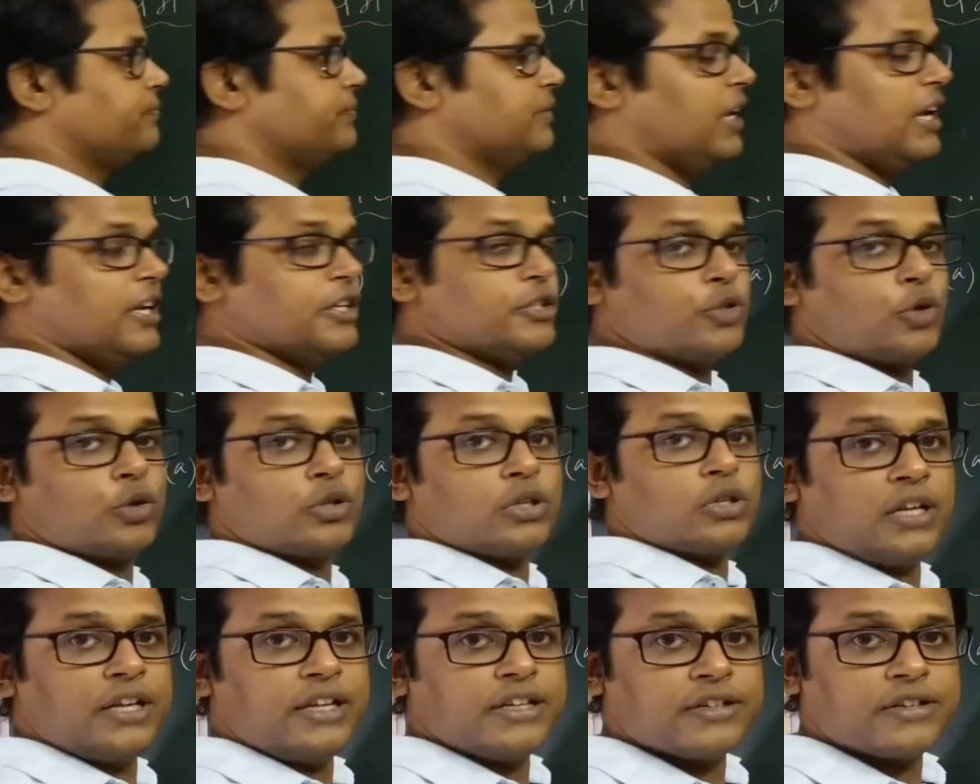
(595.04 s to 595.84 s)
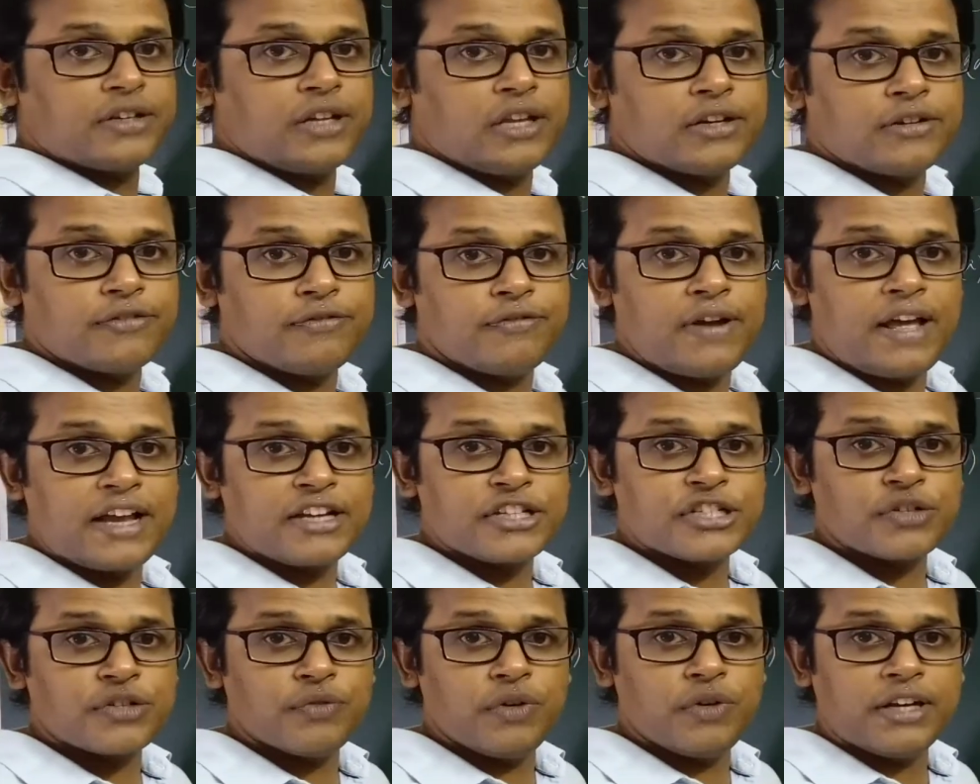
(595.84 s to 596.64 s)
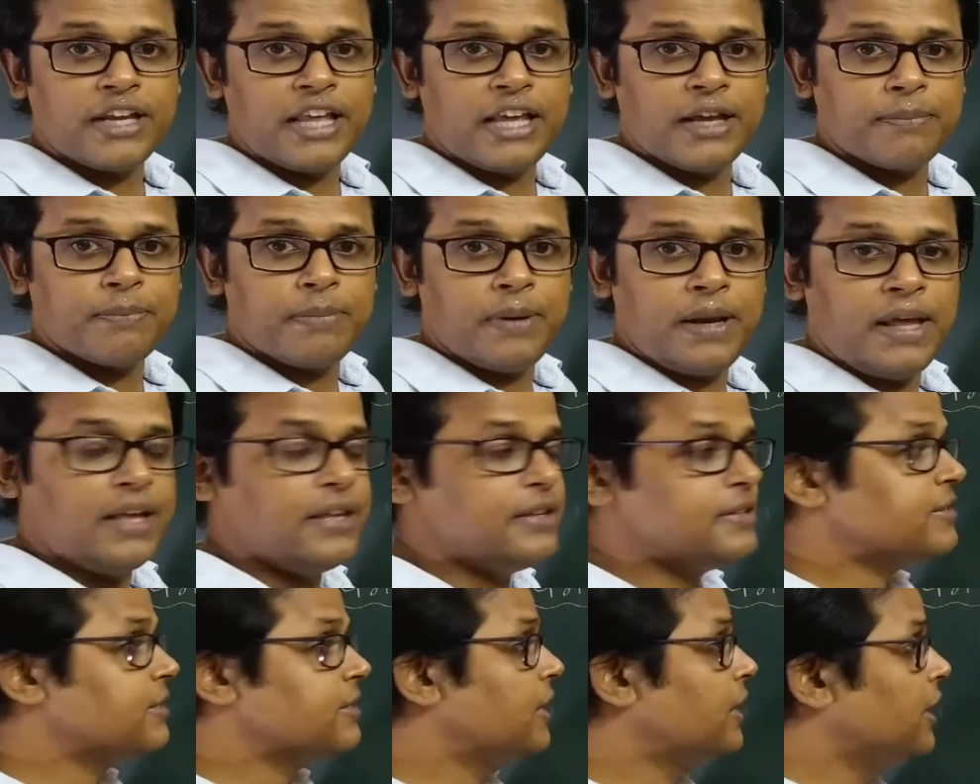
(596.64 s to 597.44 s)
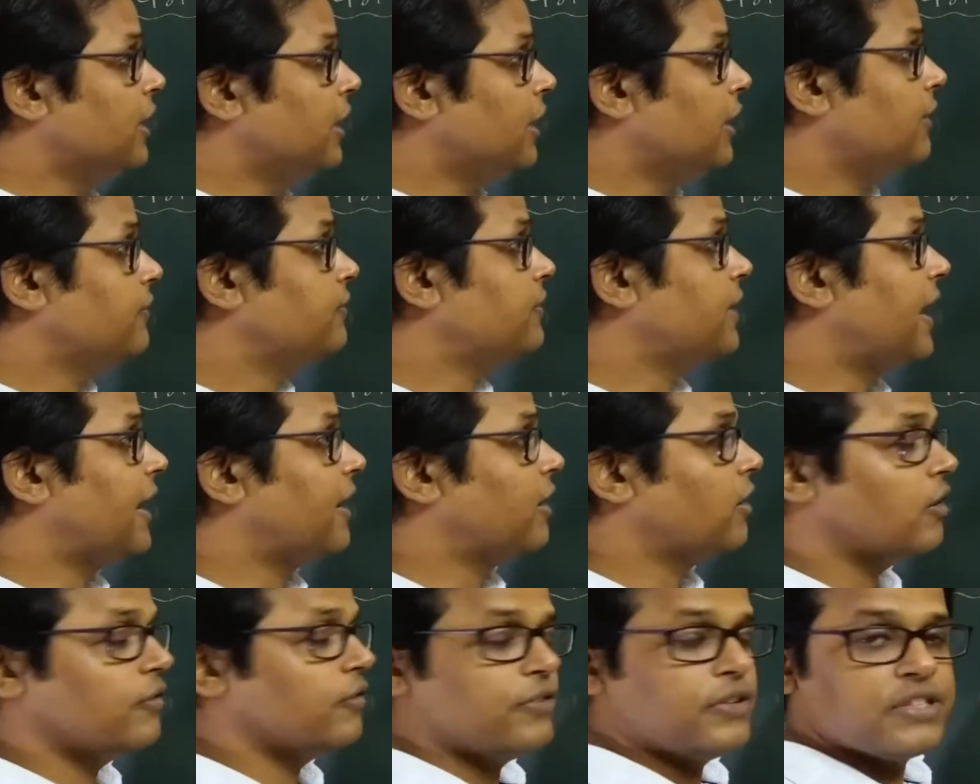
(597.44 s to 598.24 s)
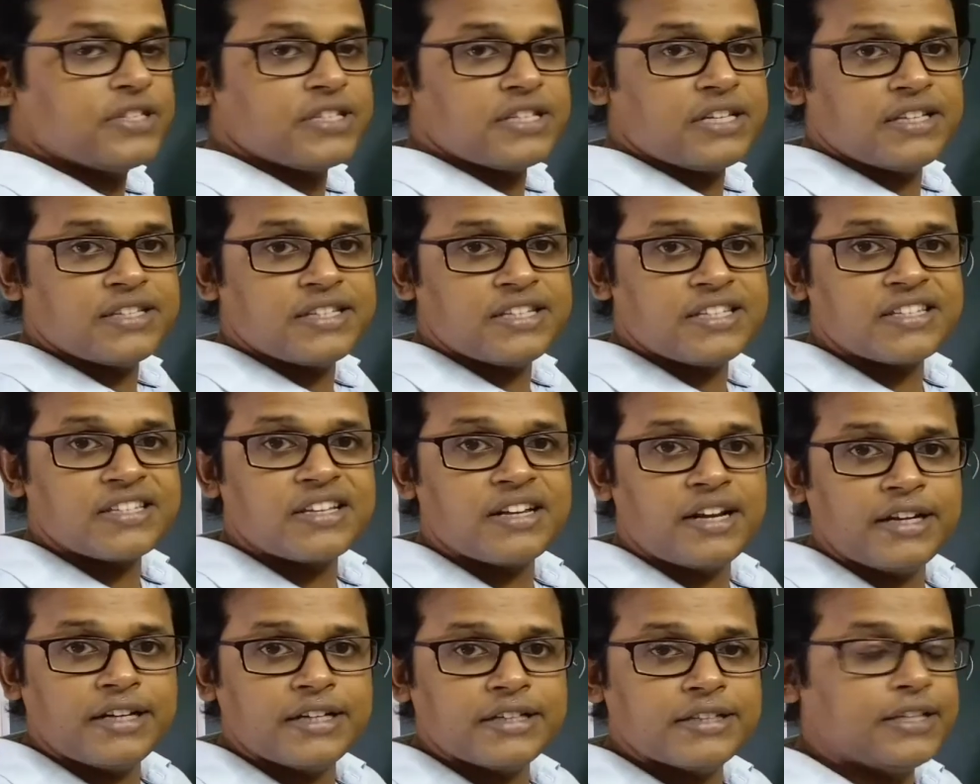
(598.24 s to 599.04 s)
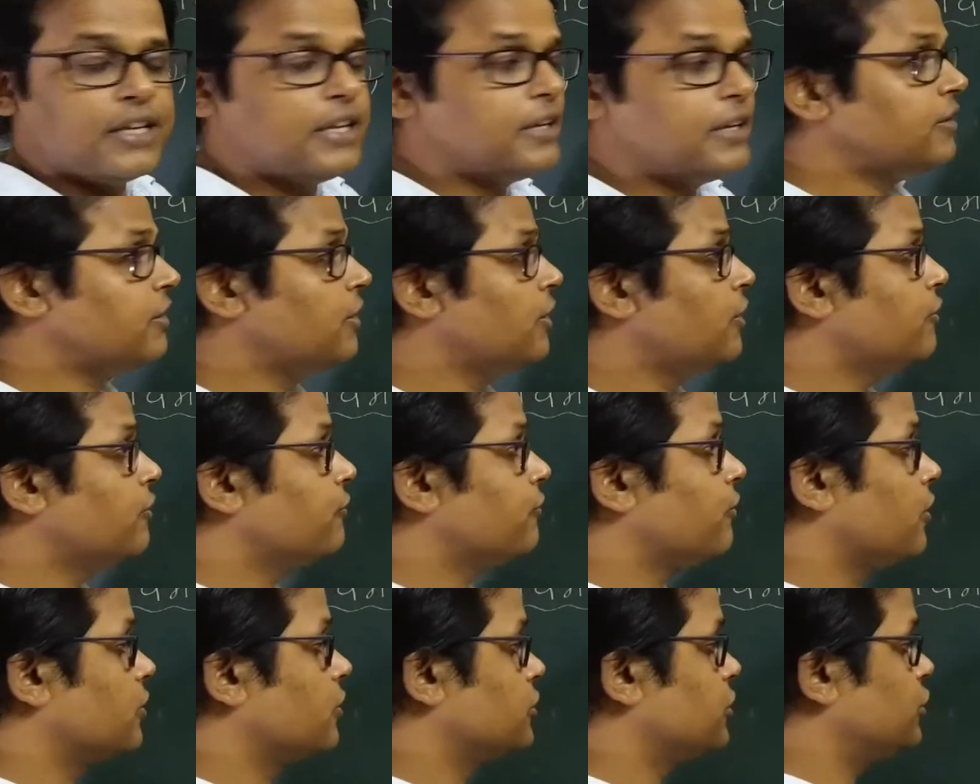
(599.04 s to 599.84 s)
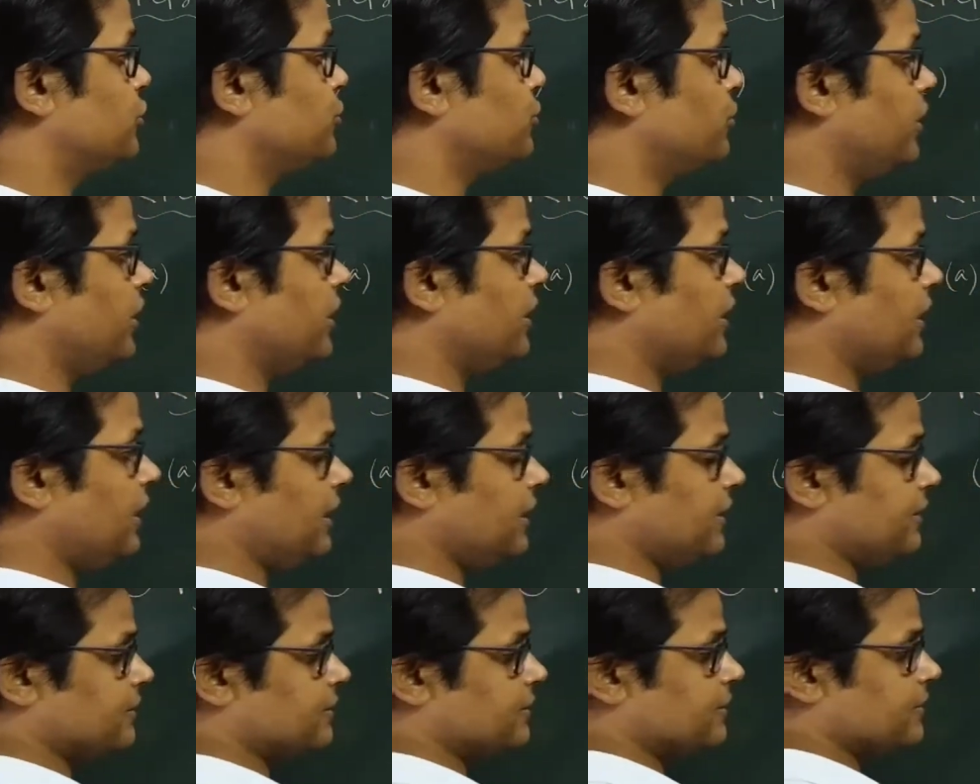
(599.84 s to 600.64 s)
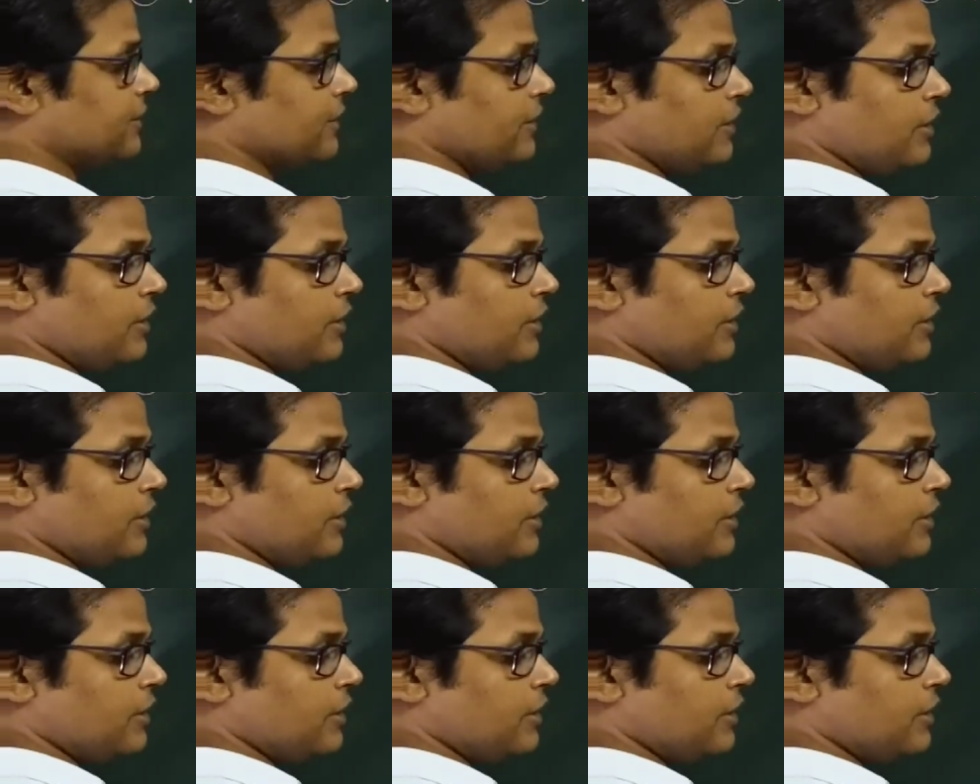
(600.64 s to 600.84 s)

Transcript: And total internal reflection will take place if the angle of incidence is greater than 42 degrees.